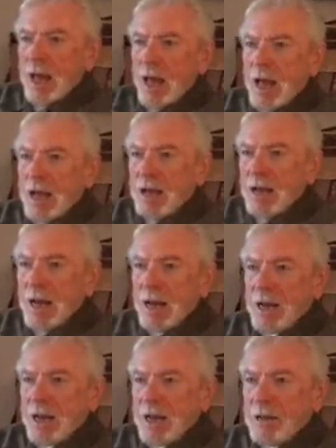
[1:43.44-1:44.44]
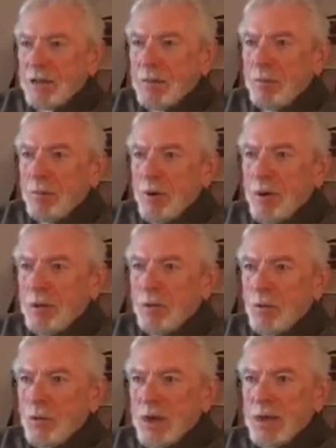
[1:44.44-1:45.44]
And I got them all
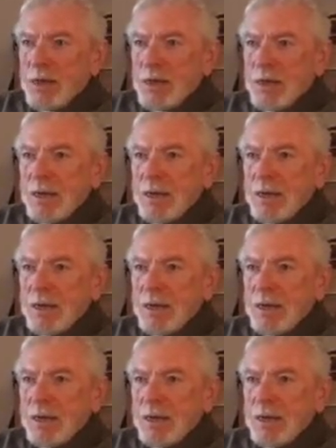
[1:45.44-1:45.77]
wet.